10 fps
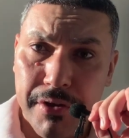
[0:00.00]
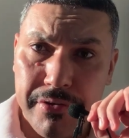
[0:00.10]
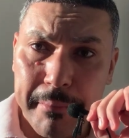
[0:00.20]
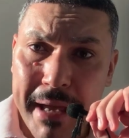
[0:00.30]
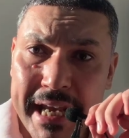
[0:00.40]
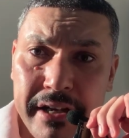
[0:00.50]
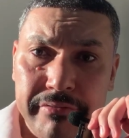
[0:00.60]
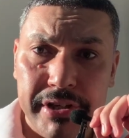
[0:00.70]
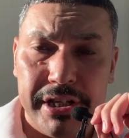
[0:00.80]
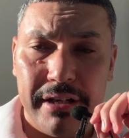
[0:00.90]
The main
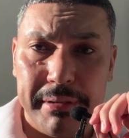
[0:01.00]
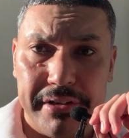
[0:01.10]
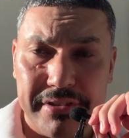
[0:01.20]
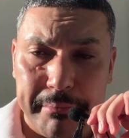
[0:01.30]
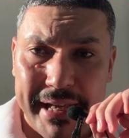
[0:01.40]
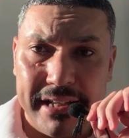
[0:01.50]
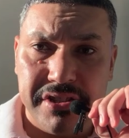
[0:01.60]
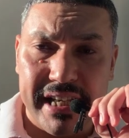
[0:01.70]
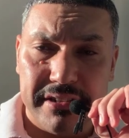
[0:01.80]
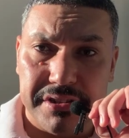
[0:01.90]
verb in the main
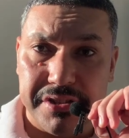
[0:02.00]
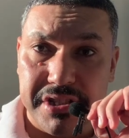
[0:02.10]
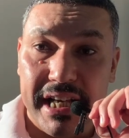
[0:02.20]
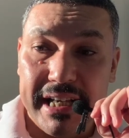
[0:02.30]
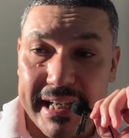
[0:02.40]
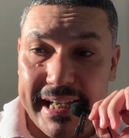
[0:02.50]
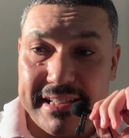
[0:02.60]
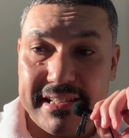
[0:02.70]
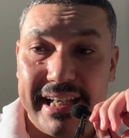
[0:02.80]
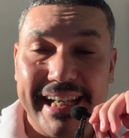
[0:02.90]
sentence
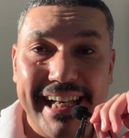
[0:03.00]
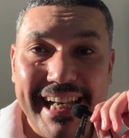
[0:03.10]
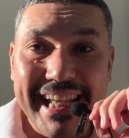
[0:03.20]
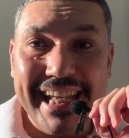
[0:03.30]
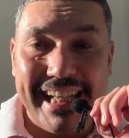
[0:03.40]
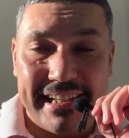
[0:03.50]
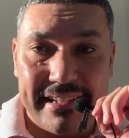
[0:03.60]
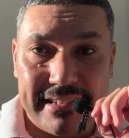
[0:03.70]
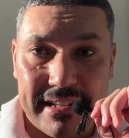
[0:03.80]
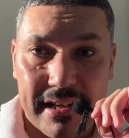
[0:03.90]
is
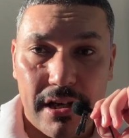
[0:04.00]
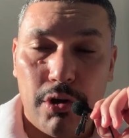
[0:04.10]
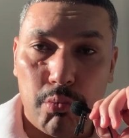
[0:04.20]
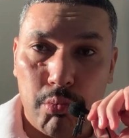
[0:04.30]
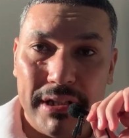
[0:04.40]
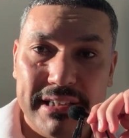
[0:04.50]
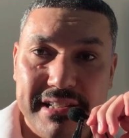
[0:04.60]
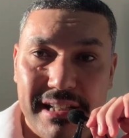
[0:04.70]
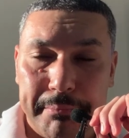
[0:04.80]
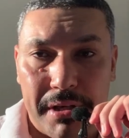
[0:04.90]
clean. What
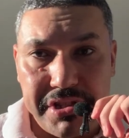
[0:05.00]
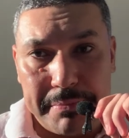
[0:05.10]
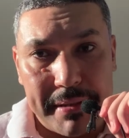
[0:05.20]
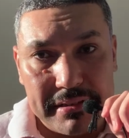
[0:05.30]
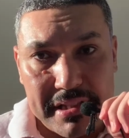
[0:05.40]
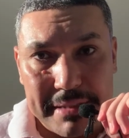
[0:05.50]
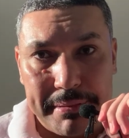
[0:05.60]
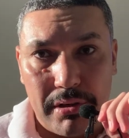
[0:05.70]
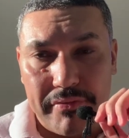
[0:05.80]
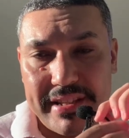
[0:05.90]
is the past
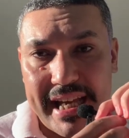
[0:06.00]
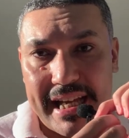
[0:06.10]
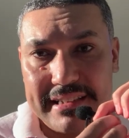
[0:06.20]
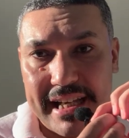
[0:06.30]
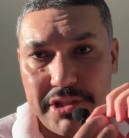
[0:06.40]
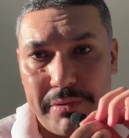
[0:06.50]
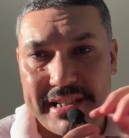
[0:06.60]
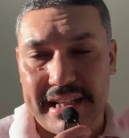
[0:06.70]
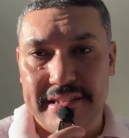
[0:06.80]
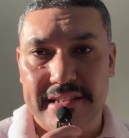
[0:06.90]
participle of that? As we
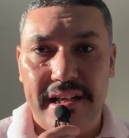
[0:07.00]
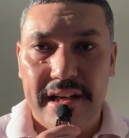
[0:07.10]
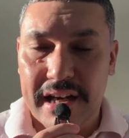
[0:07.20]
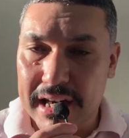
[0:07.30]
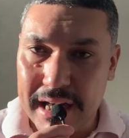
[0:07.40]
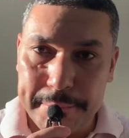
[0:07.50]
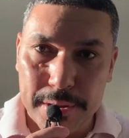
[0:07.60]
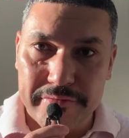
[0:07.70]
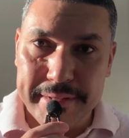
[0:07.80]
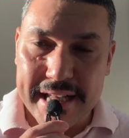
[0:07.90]
said a
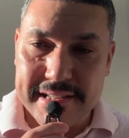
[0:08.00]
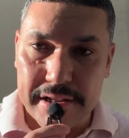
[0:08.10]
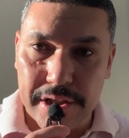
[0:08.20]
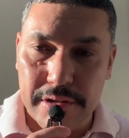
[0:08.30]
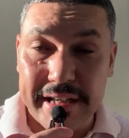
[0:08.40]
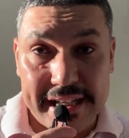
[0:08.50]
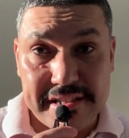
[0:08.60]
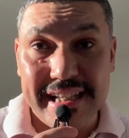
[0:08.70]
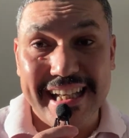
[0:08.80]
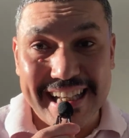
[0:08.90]
couple of minutes ago,
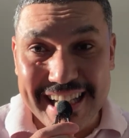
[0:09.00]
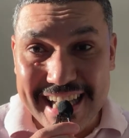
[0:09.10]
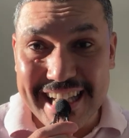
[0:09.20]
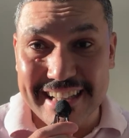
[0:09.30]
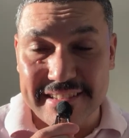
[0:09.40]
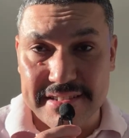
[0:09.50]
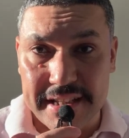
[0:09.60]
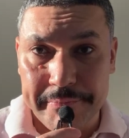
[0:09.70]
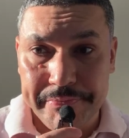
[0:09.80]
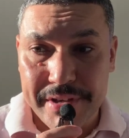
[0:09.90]
it's
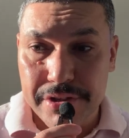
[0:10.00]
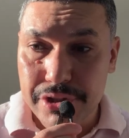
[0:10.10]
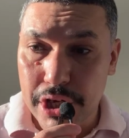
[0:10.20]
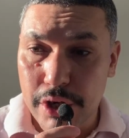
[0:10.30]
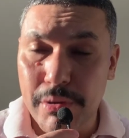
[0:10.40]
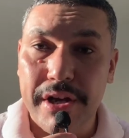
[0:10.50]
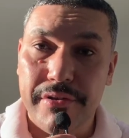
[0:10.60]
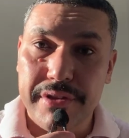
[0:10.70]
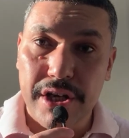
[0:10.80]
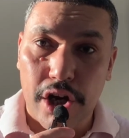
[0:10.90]
cleaned. So
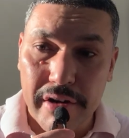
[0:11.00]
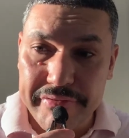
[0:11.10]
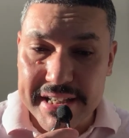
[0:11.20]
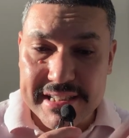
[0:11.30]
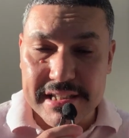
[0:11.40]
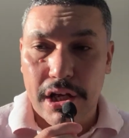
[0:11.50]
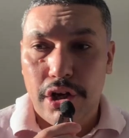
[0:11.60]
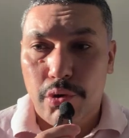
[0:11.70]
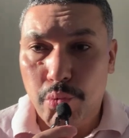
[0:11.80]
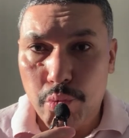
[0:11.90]
the office
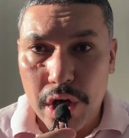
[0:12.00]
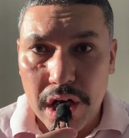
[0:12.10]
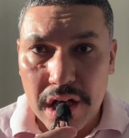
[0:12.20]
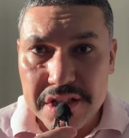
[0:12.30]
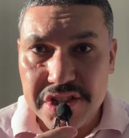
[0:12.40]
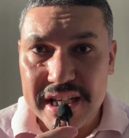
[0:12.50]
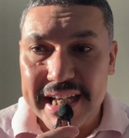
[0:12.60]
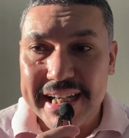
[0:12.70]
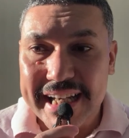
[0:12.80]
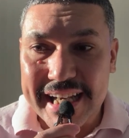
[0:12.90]
was
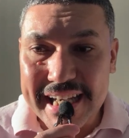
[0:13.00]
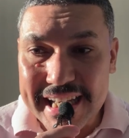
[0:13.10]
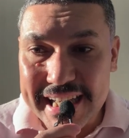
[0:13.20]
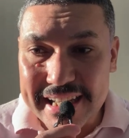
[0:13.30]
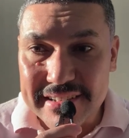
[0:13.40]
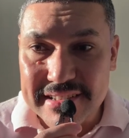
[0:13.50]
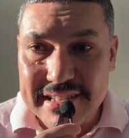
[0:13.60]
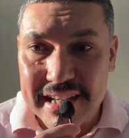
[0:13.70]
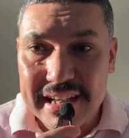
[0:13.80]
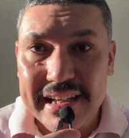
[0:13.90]

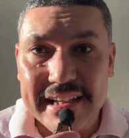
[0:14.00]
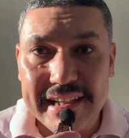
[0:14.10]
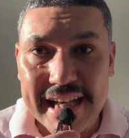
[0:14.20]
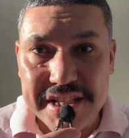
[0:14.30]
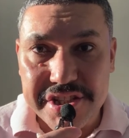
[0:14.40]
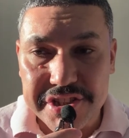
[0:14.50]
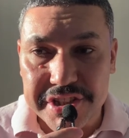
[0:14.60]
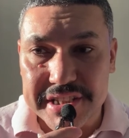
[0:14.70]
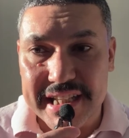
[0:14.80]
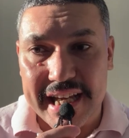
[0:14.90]
cleaned
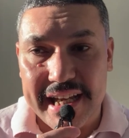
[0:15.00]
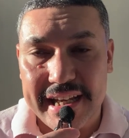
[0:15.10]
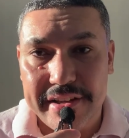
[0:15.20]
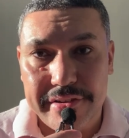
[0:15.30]
yesterday.